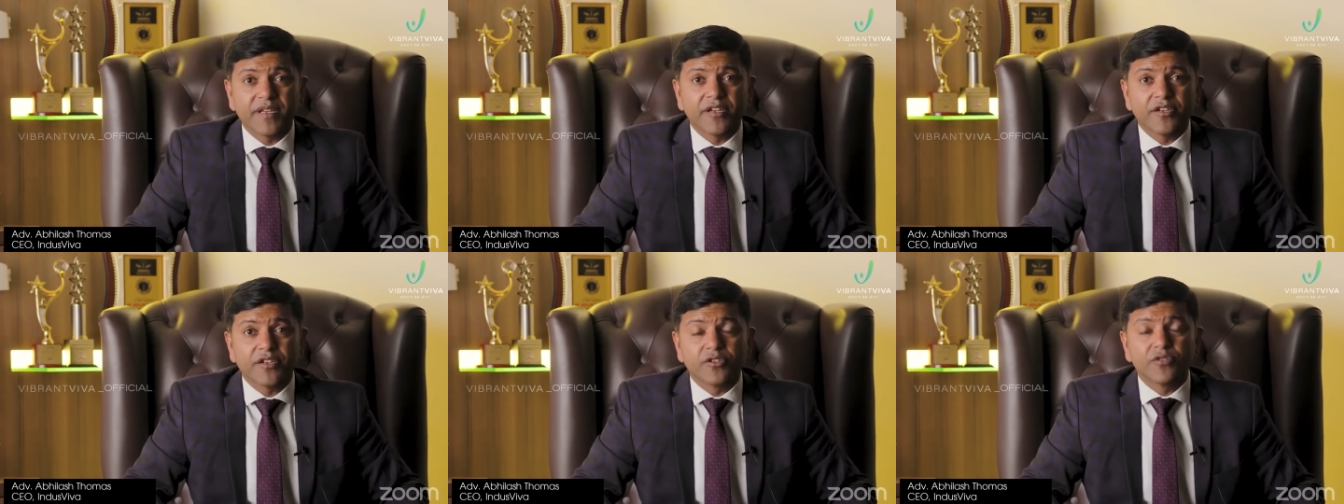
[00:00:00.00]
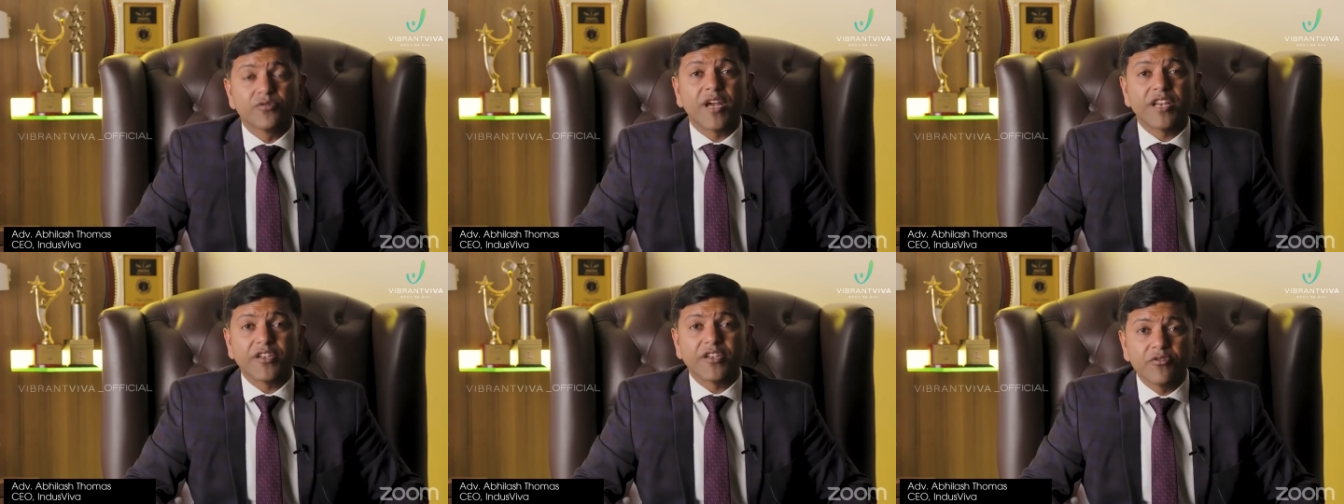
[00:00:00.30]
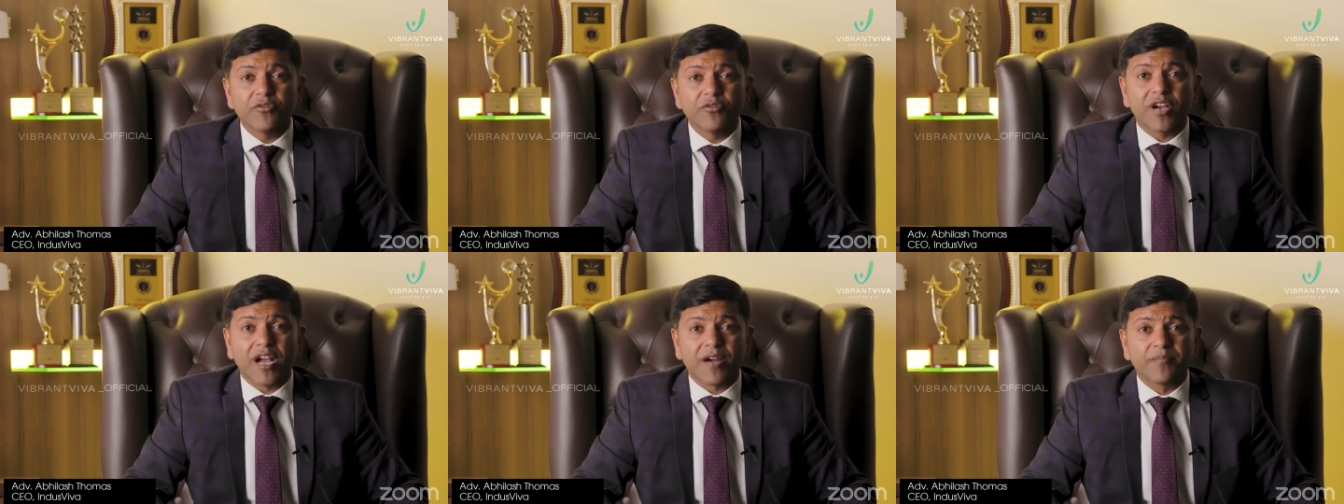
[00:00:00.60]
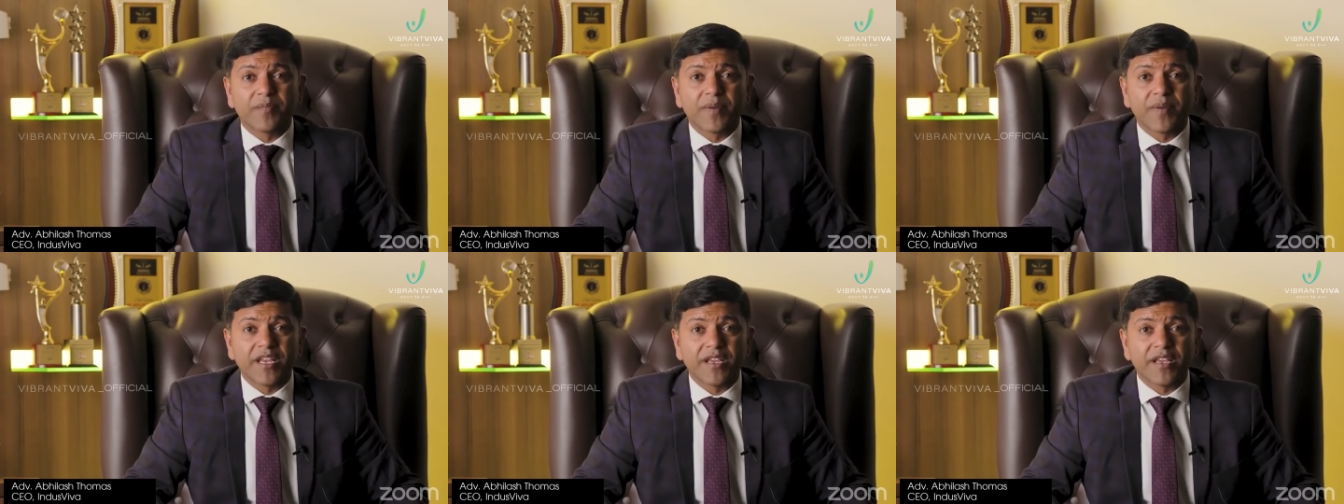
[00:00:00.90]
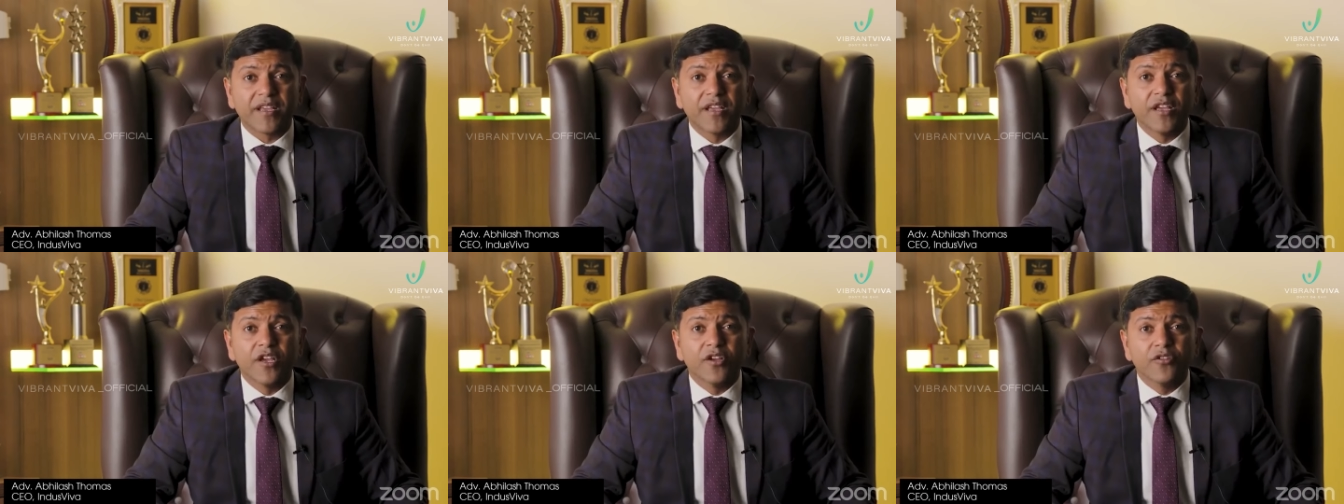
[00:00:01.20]
to a new
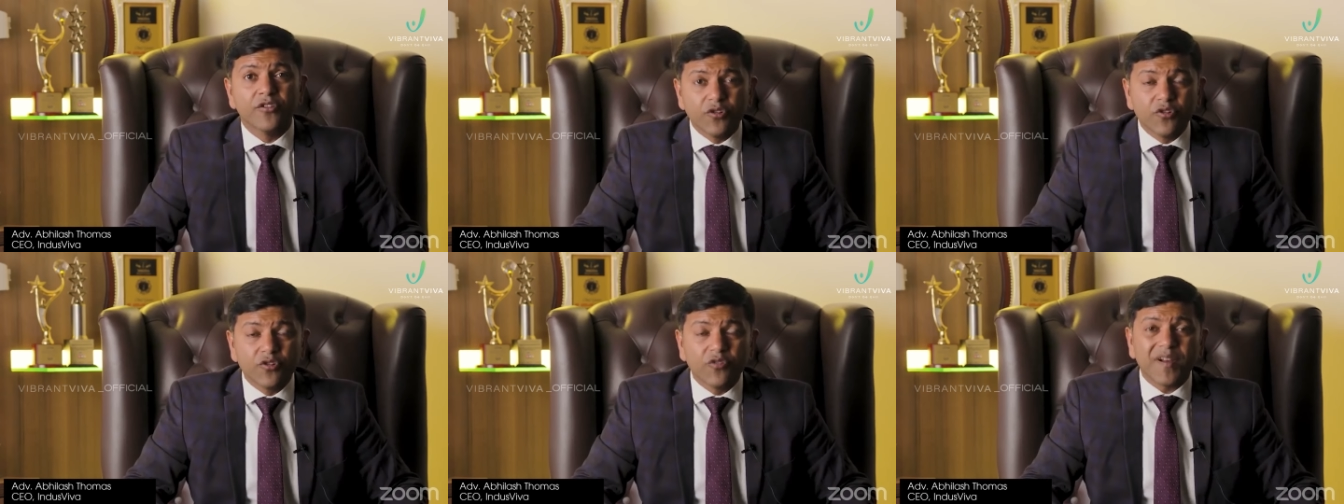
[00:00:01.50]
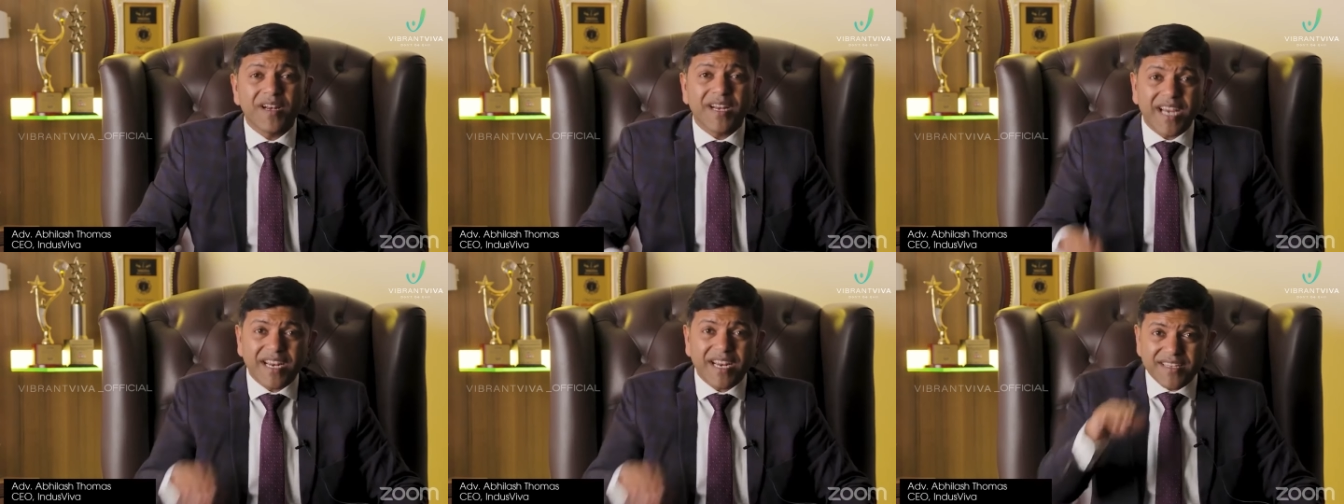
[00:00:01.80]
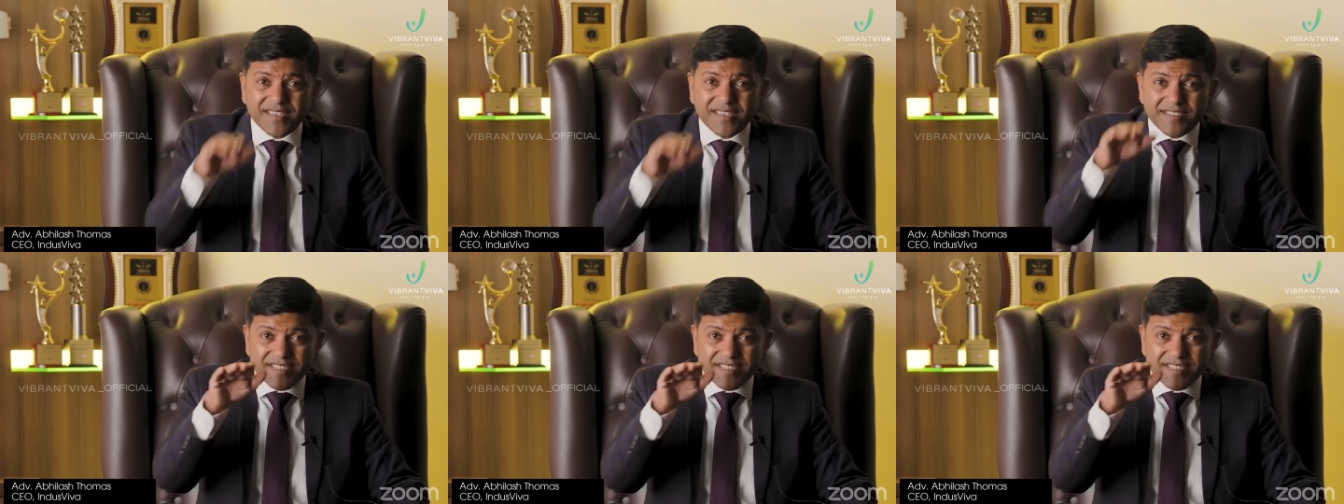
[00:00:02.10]
company. You will get the